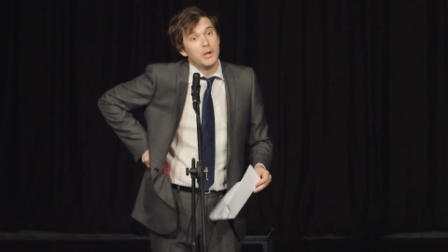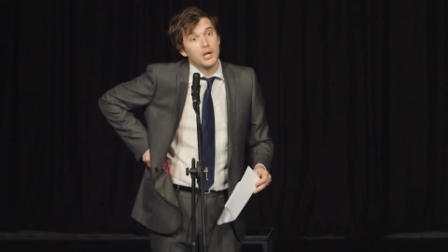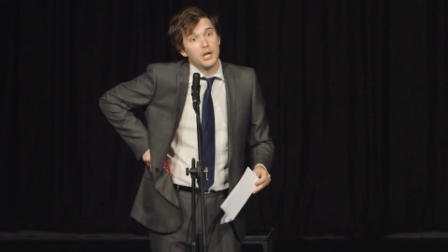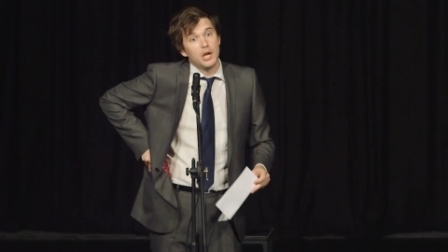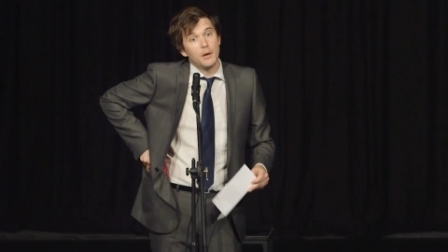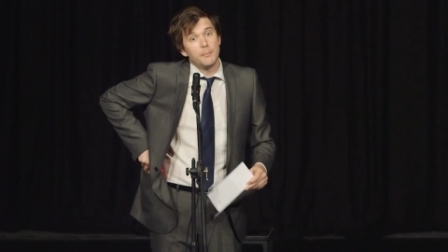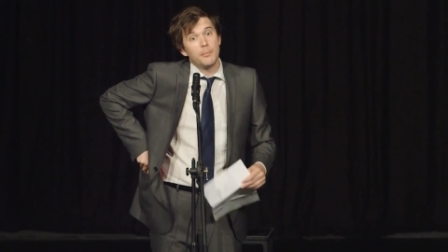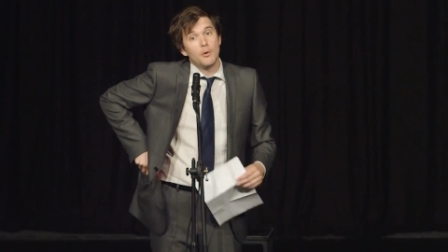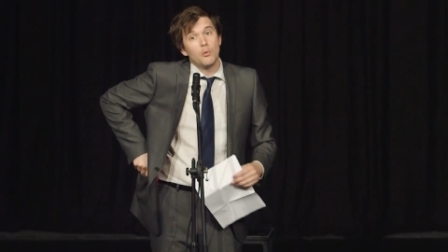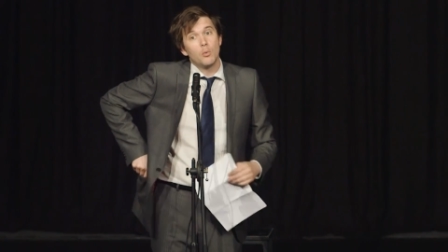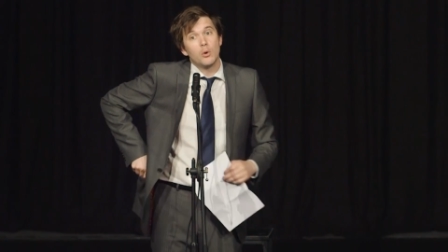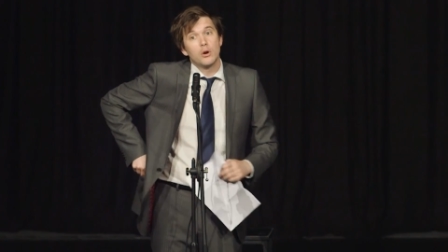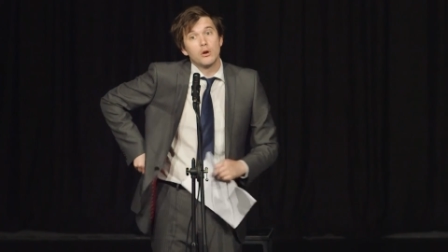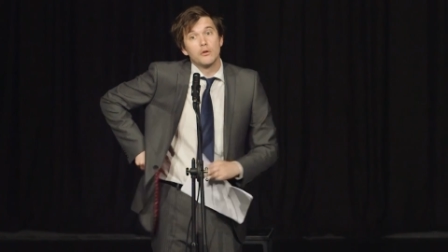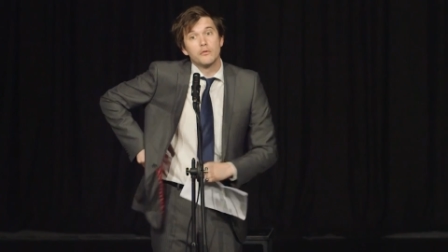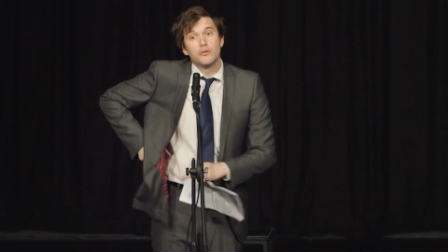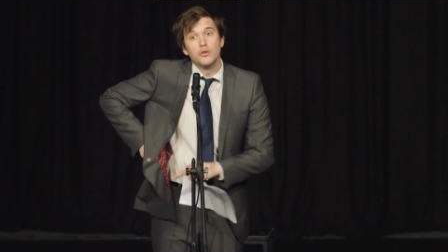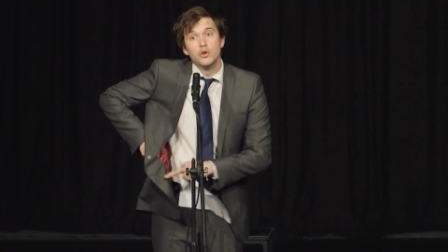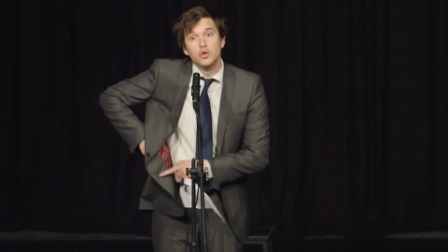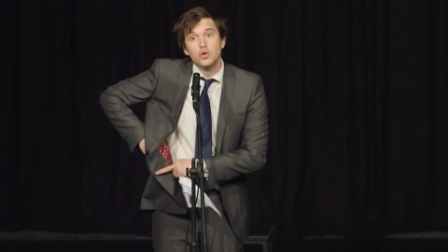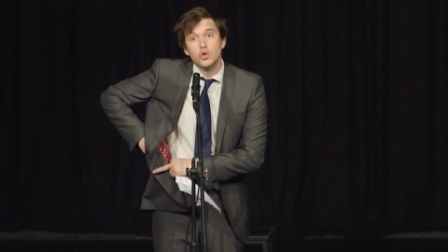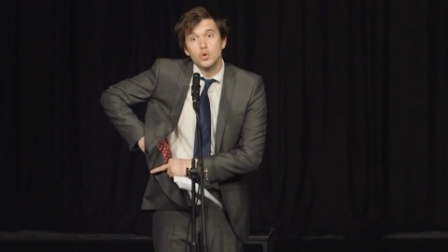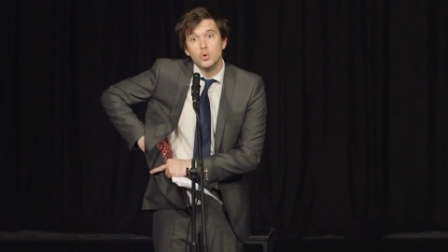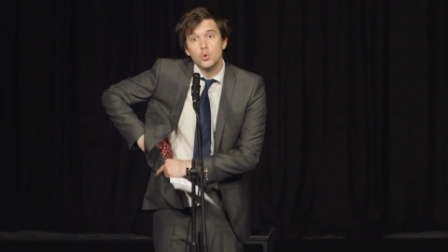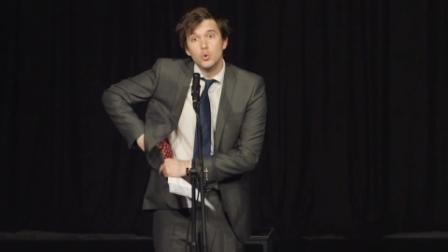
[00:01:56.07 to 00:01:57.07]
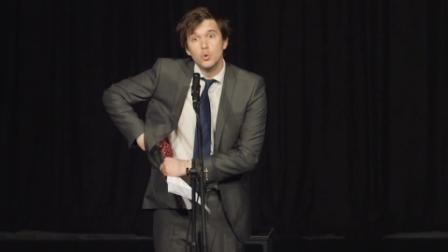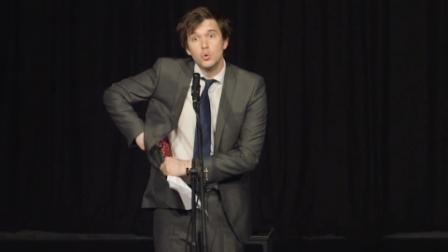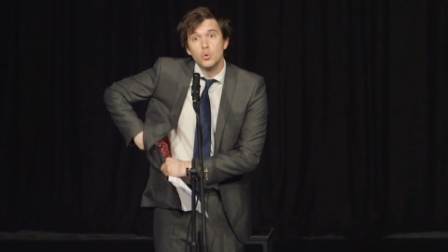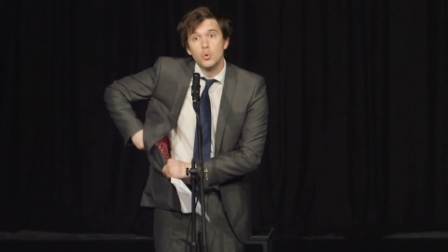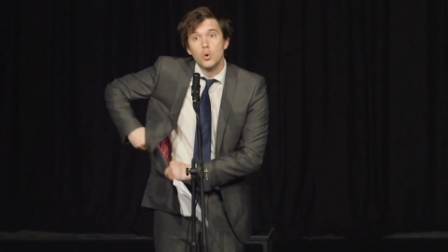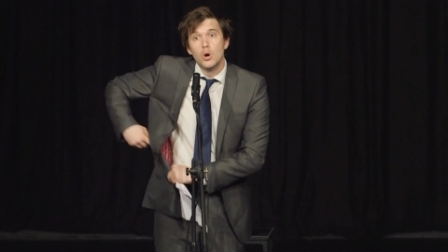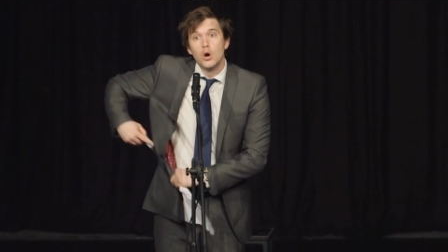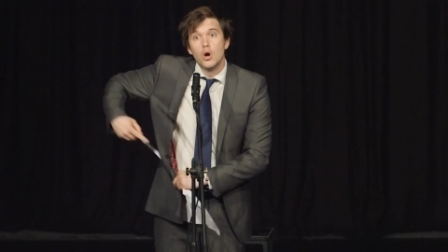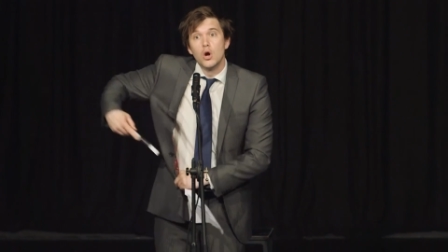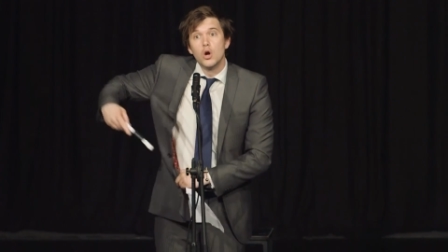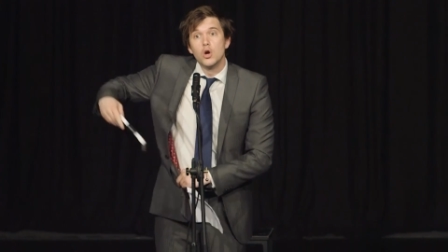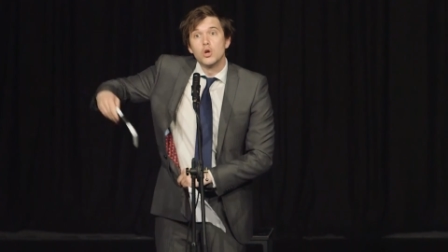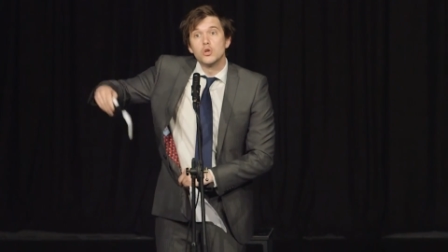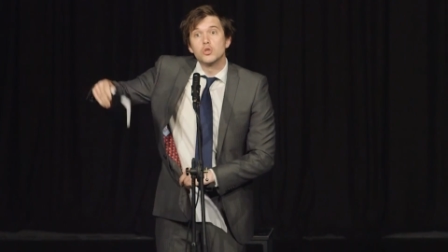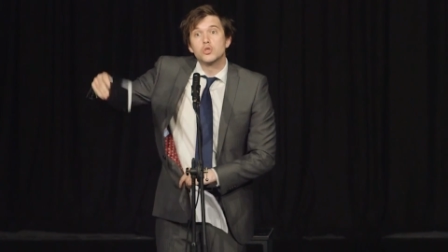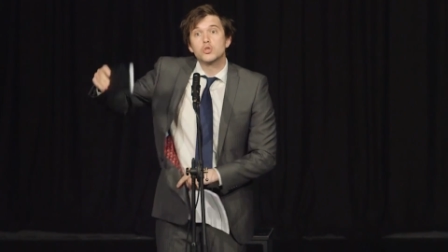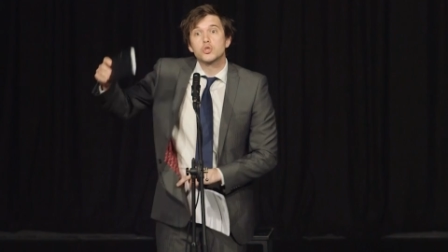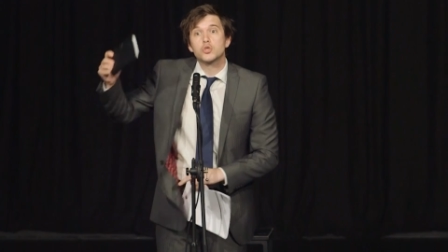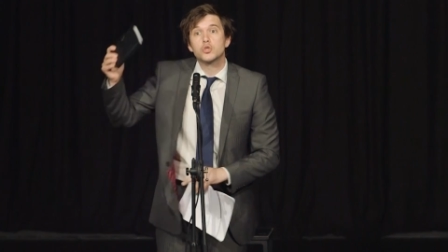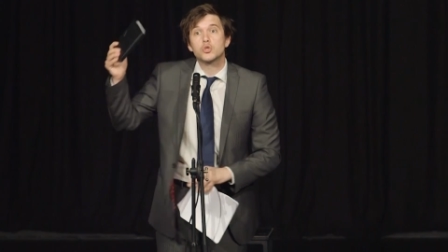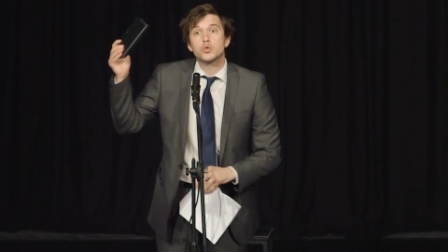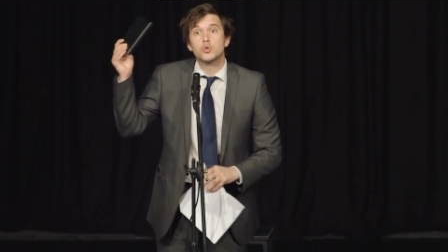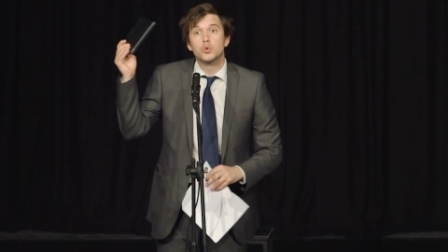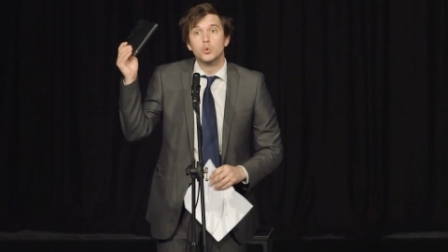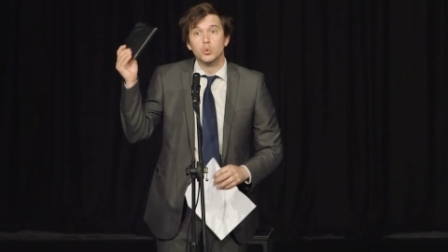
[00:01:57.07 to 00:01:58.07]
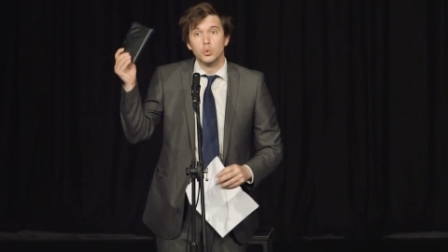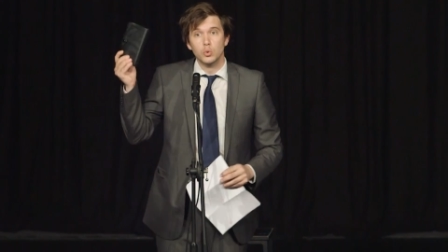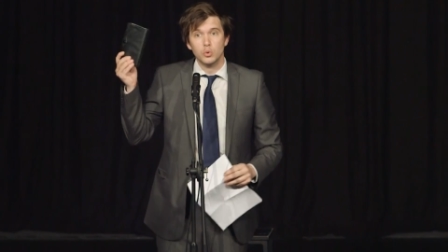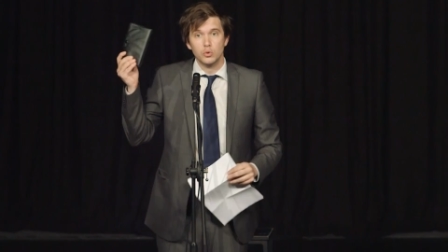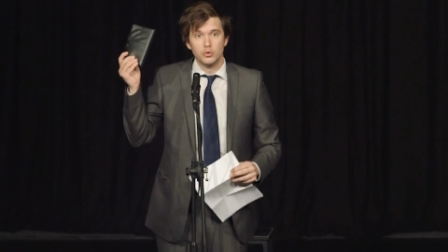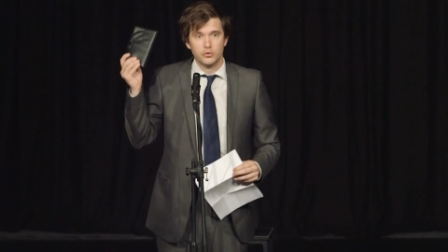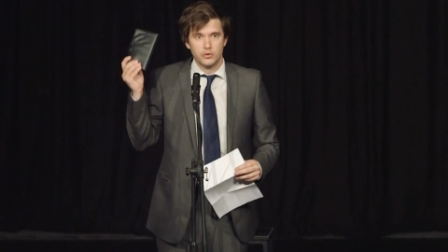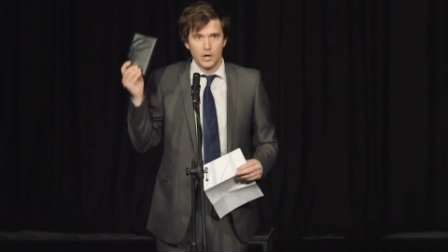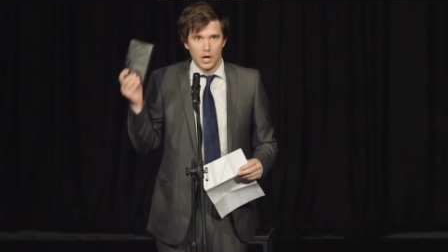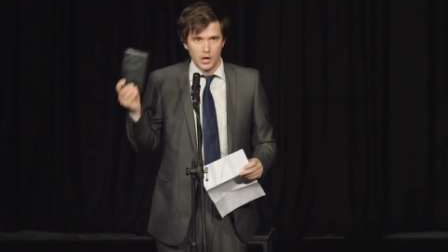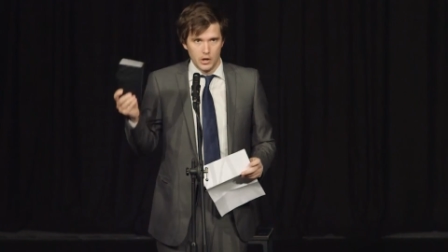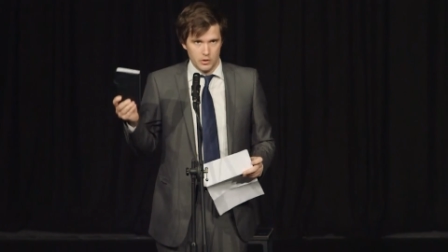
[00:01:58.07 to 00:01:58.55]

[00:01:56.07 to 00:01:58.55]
pick up one of the new school